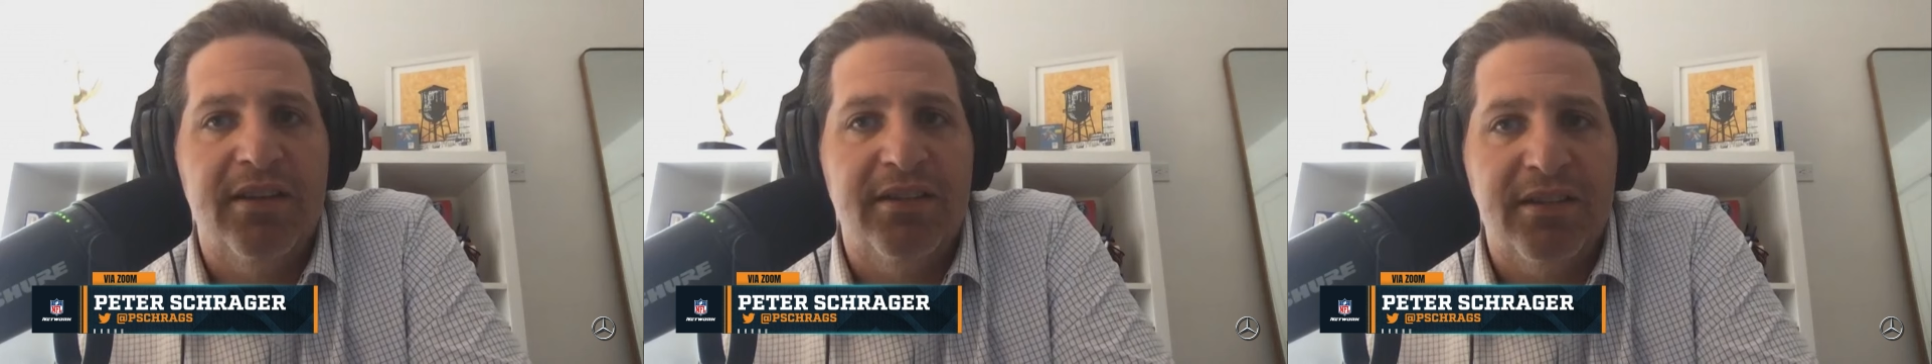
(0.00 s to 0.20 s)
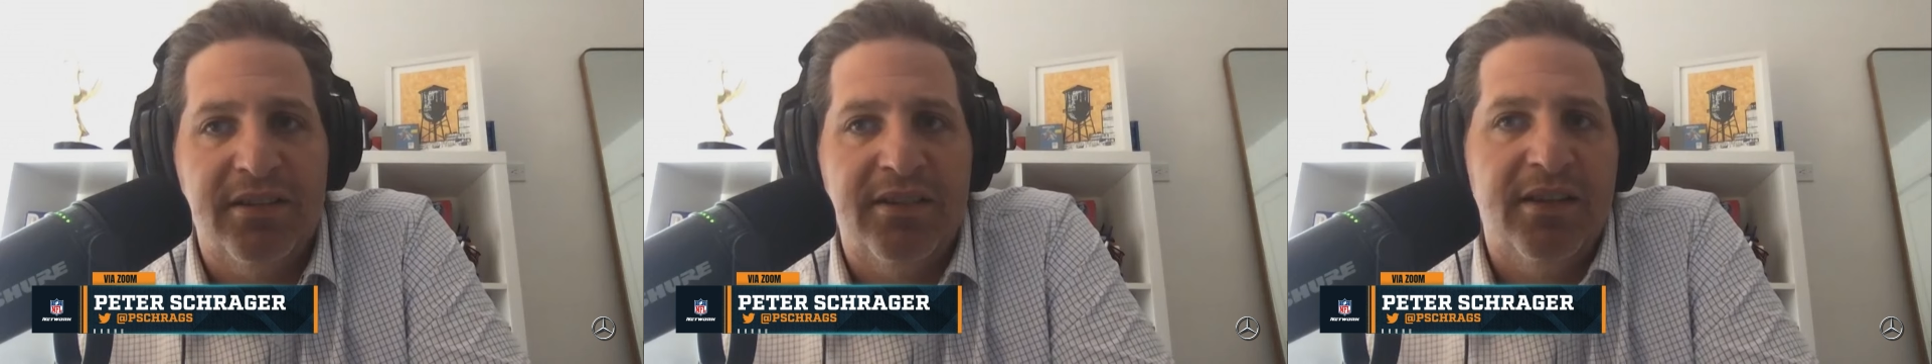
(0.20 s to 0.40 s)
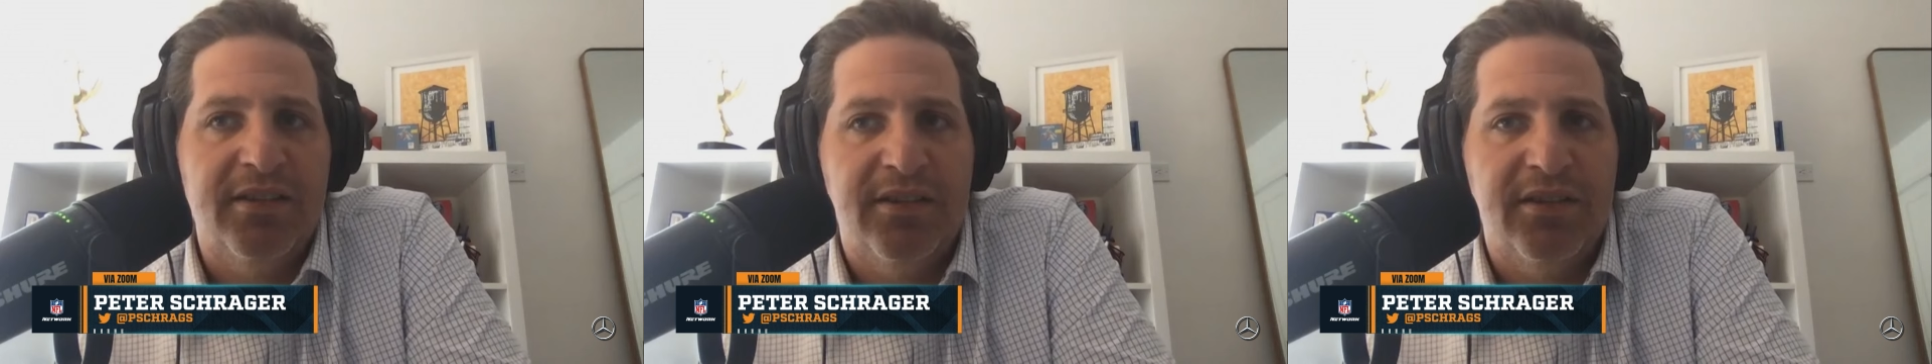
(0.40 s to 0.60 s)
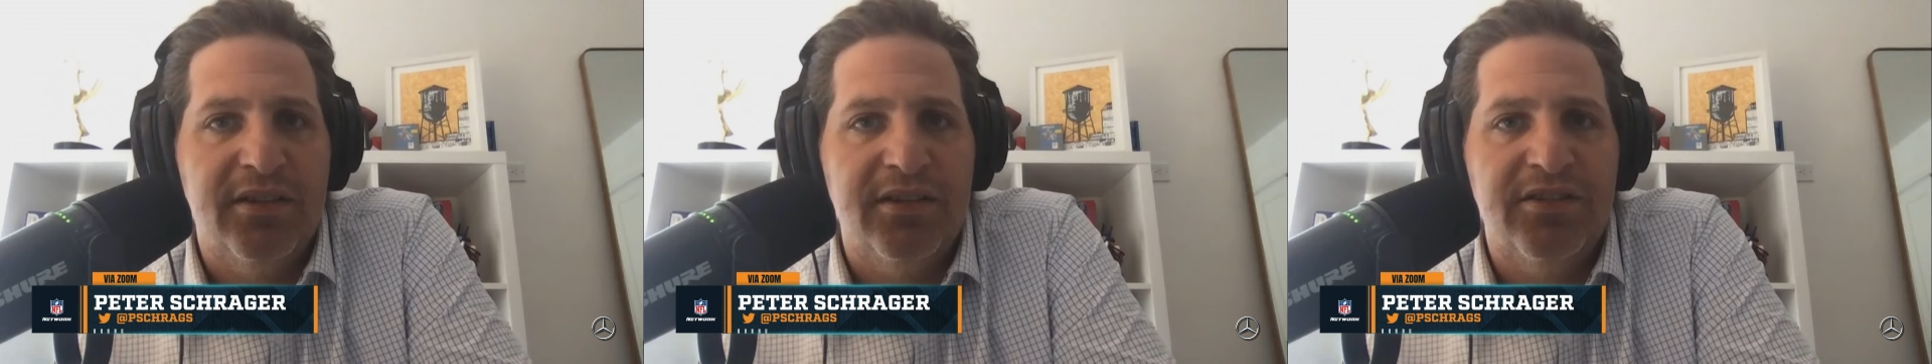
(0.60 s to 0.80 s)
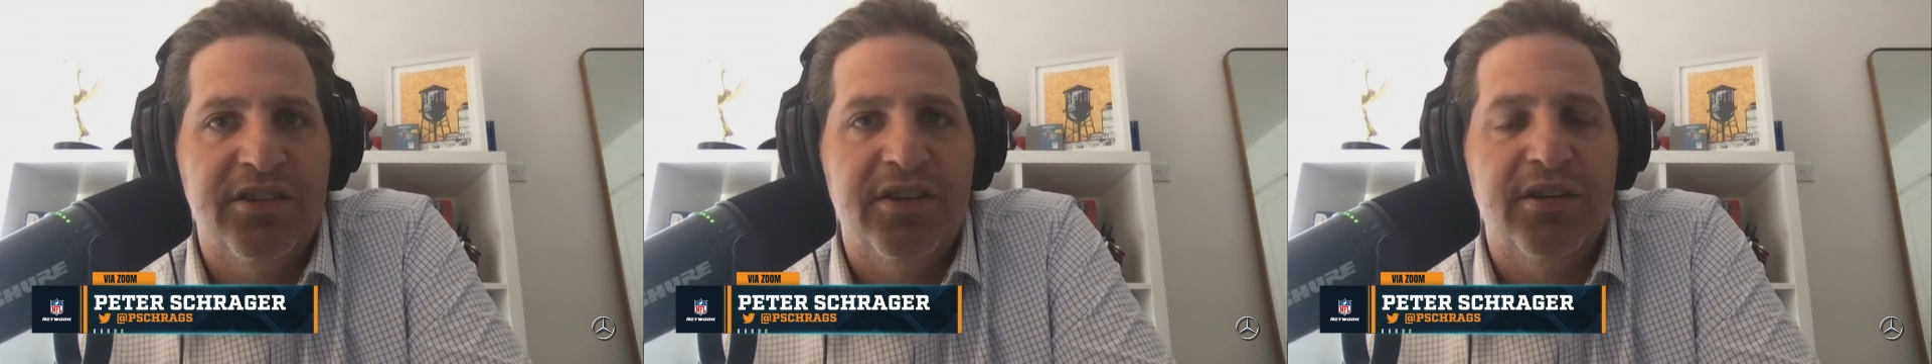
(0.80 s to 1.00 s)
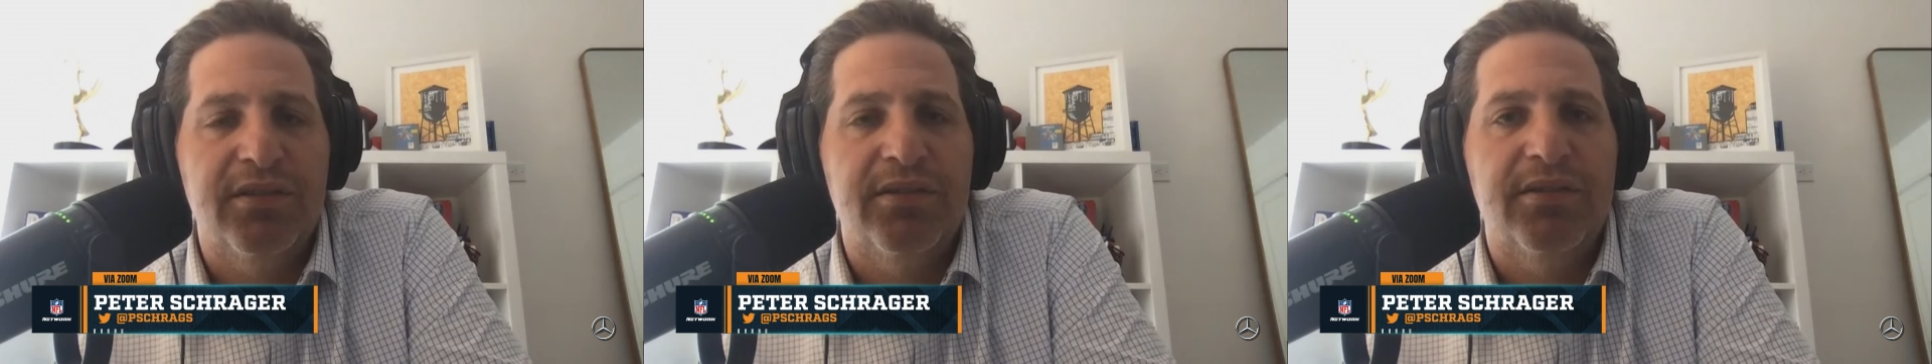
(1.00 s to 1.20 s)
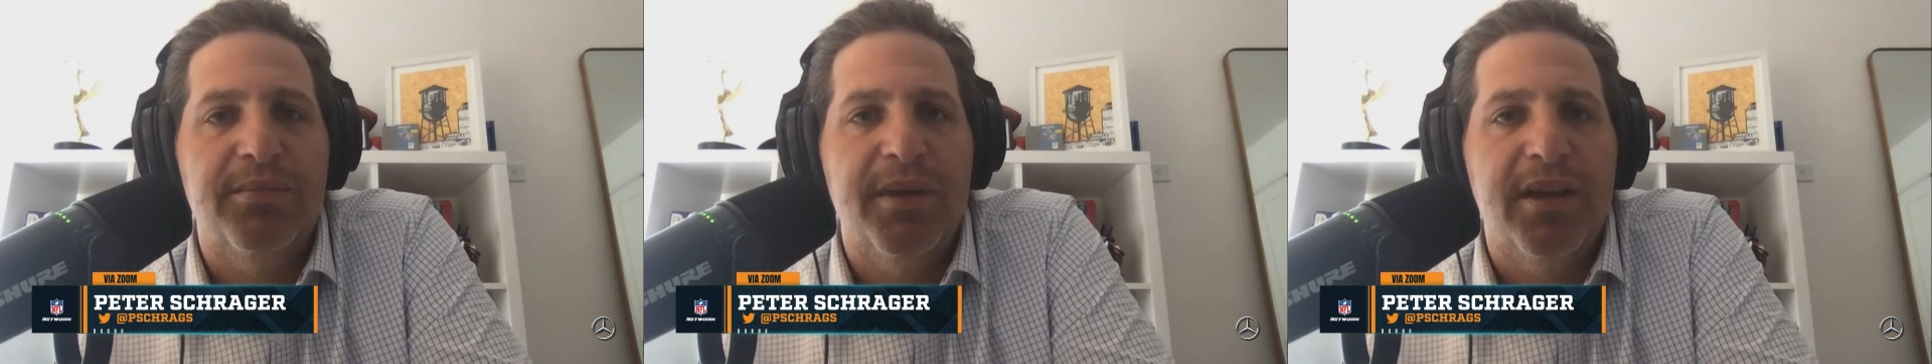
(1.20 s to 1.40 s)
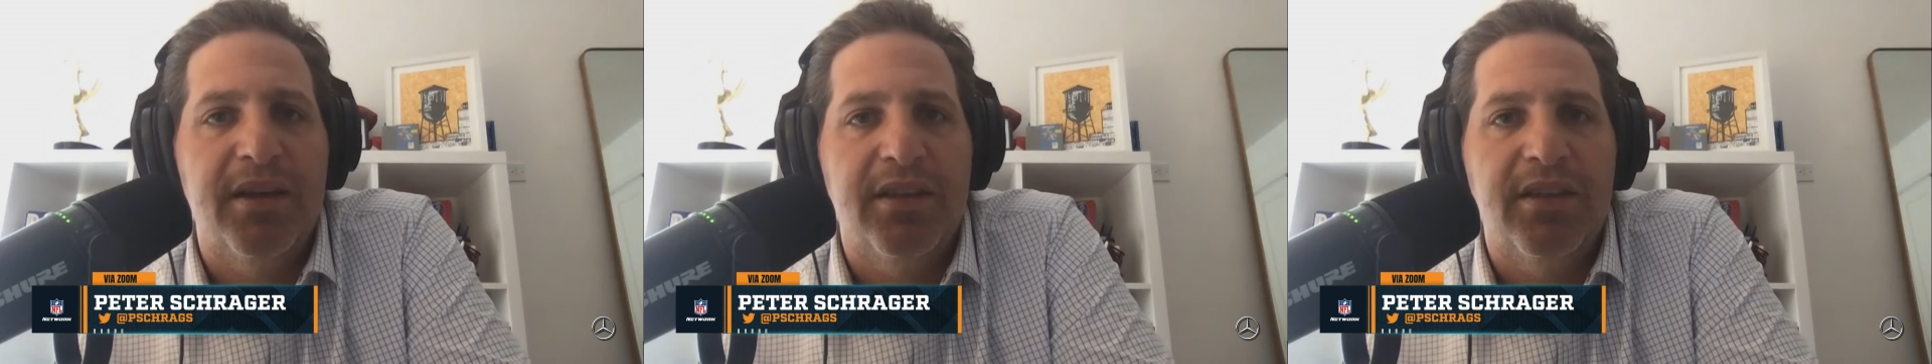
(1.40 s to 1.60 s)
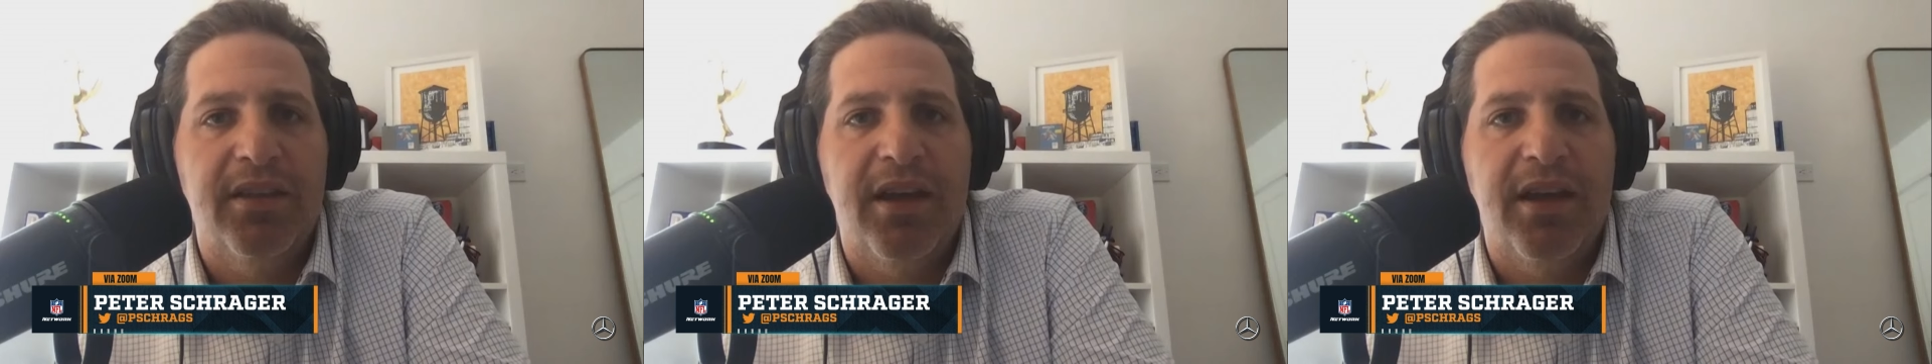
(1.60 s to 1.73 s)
successor to Geno Smith.